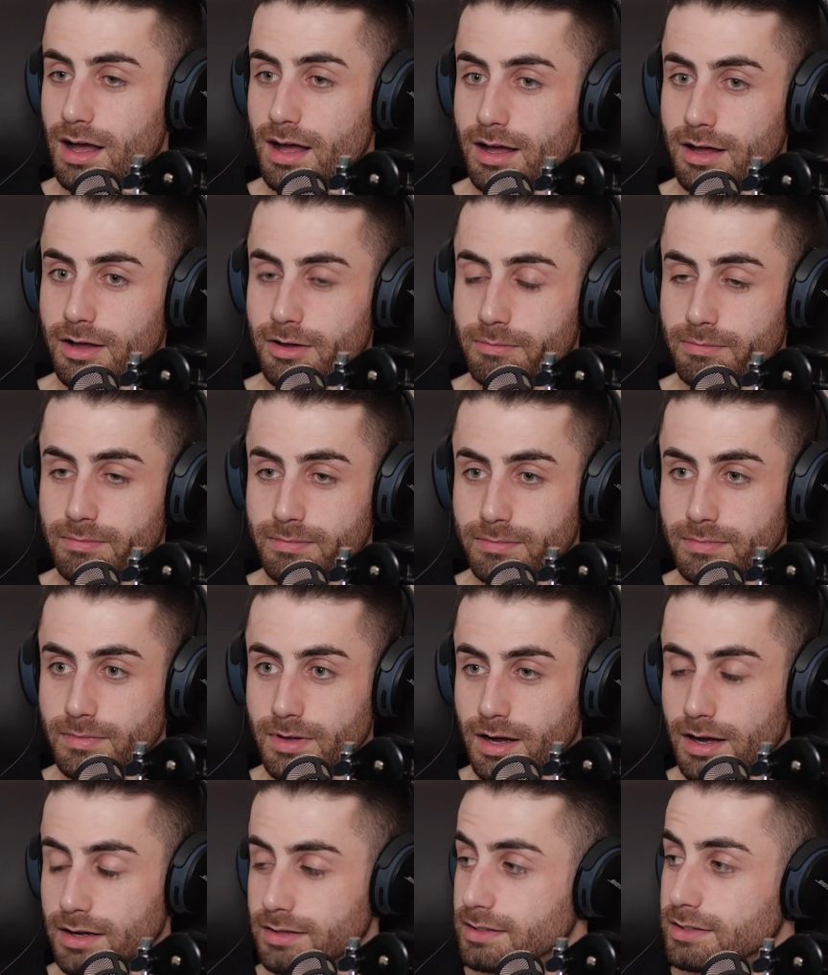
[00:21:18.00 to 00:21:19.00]
I
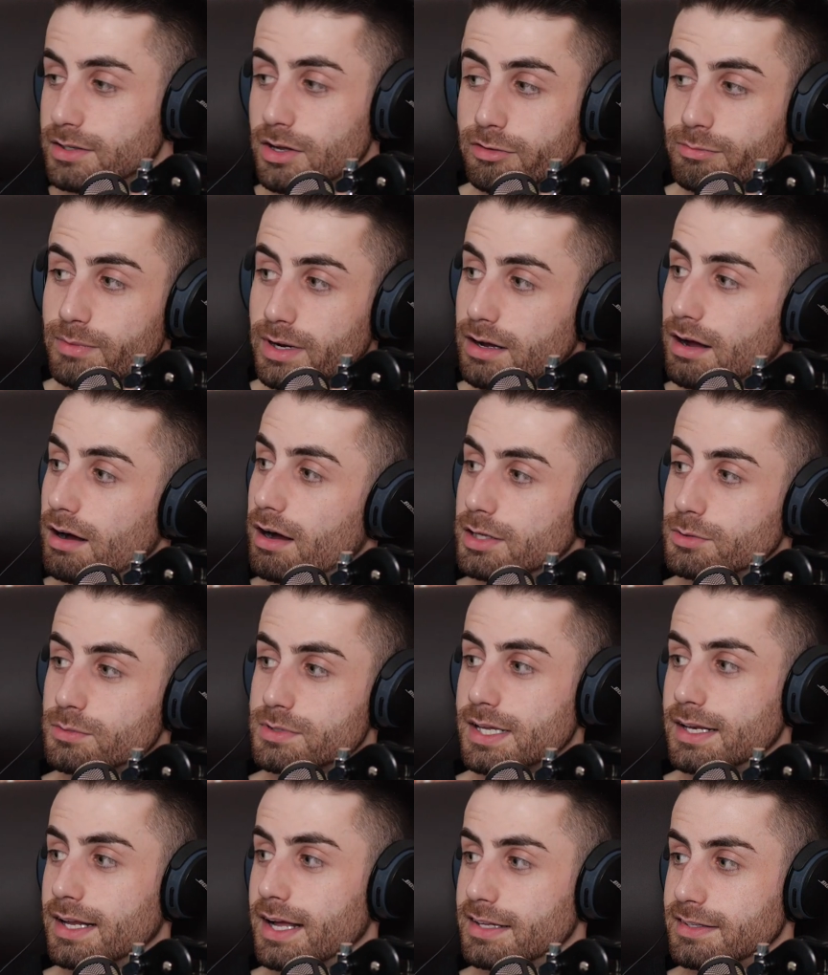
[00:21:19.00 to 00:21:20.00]
didn't know if my card
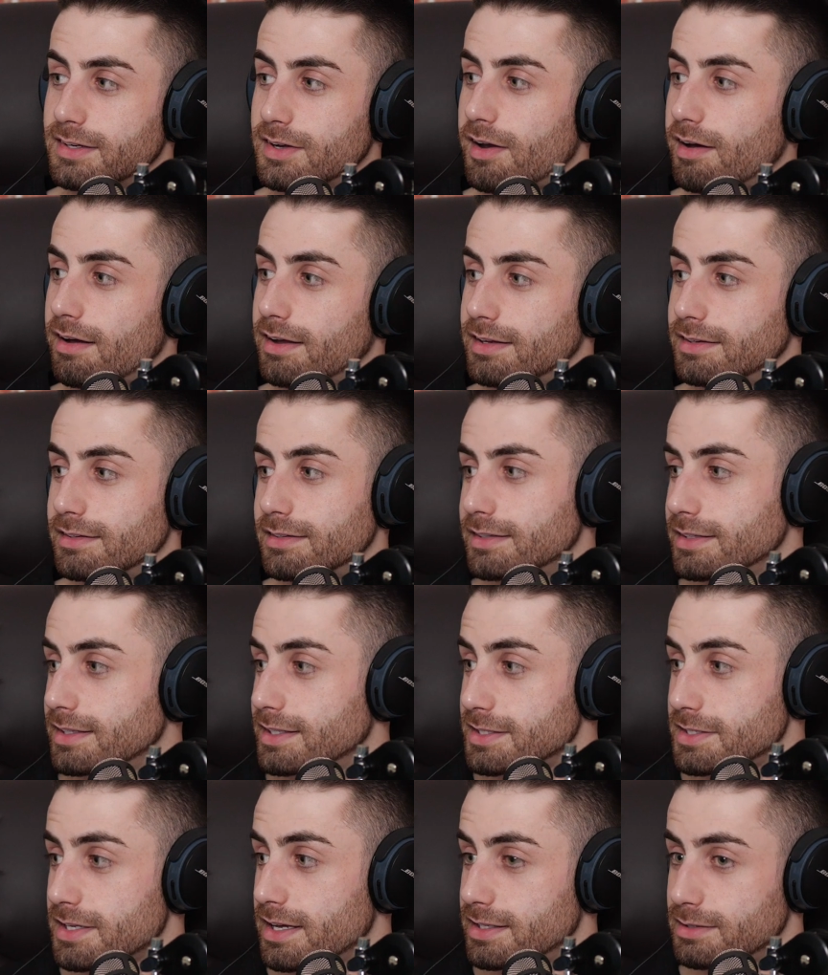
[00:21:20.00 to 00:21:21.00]
was going to get declined
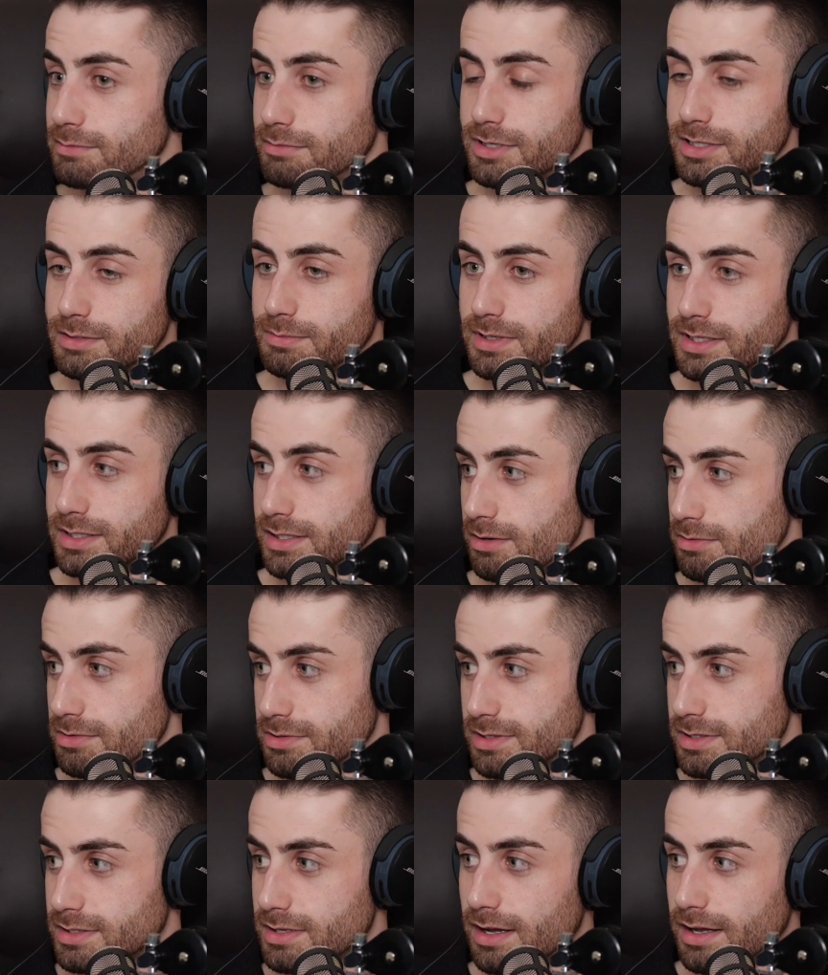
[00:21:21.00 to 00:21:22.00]
in Sainsbury's because I
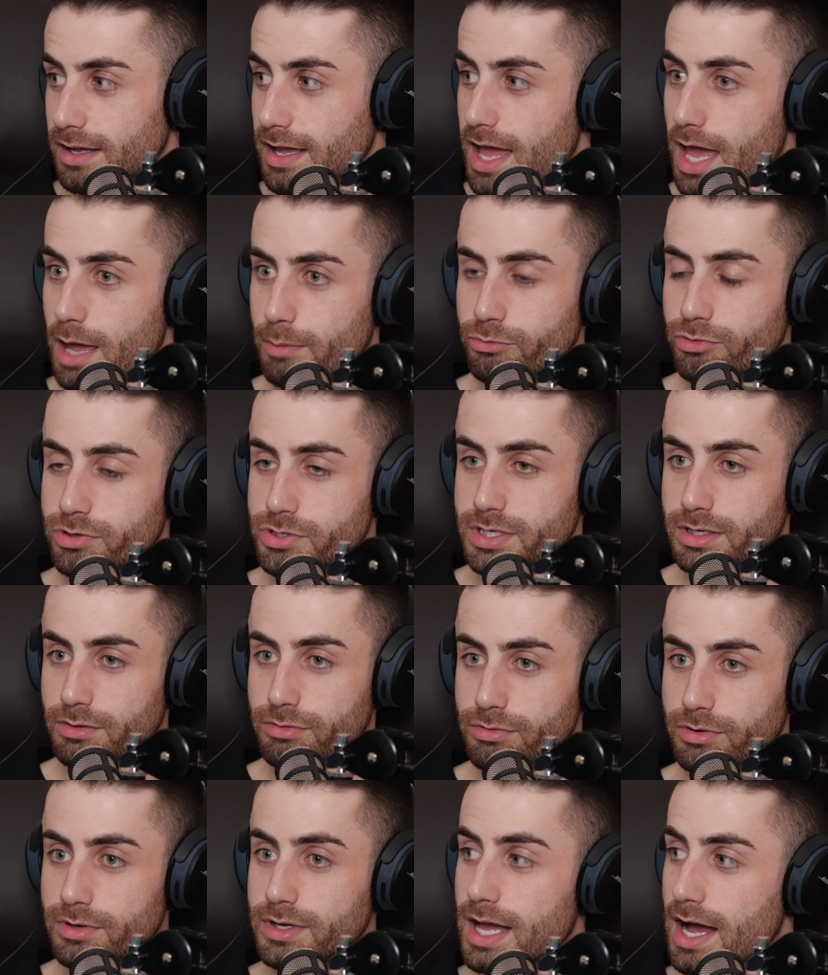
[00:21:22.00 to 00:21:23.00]
was just like
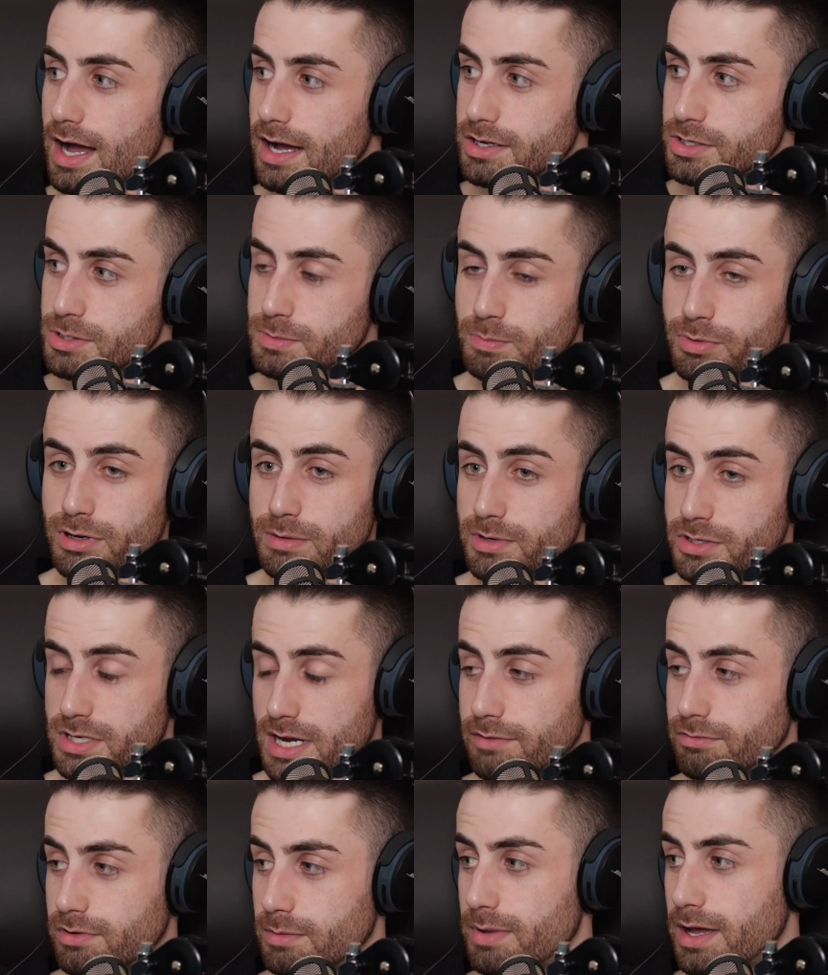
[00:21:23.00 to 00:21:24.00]
hemorrhaging through cash pretty
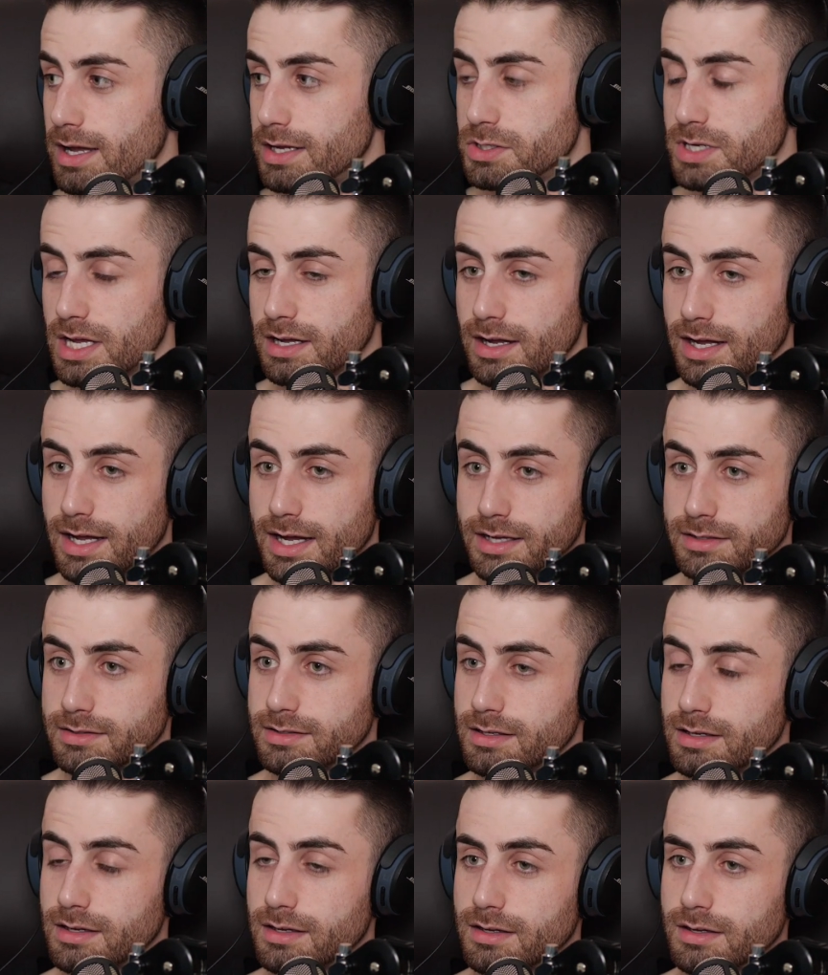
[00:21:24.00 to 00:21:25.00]
much every paycheck I
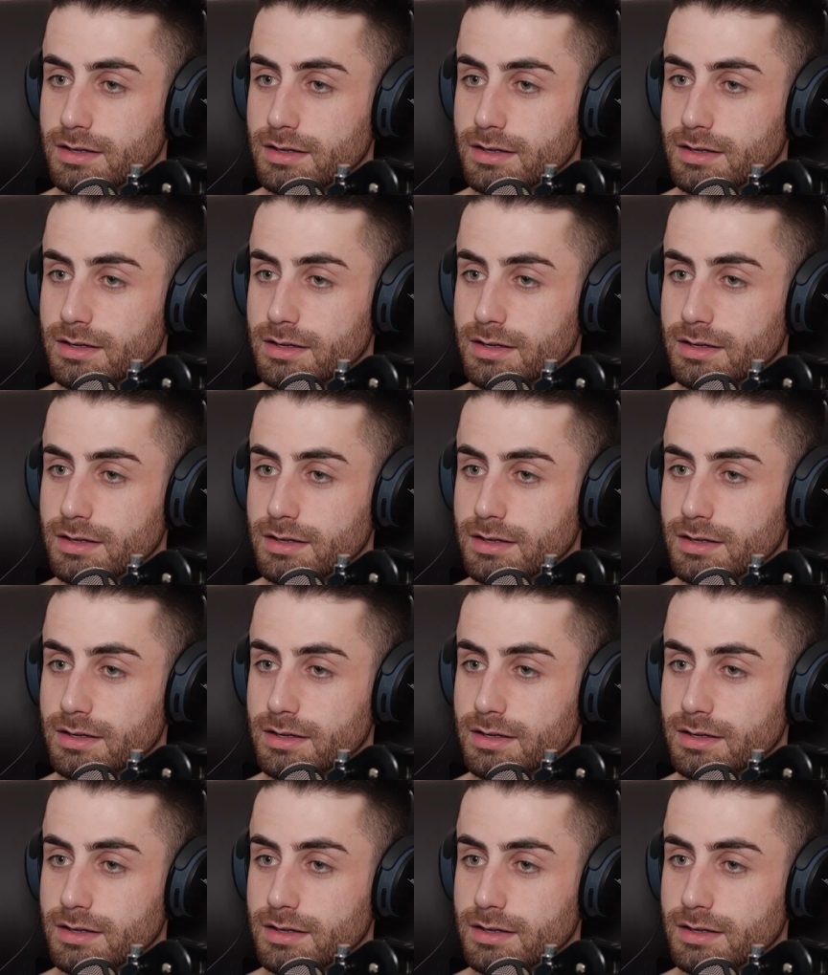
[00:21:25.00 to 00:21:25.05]
had.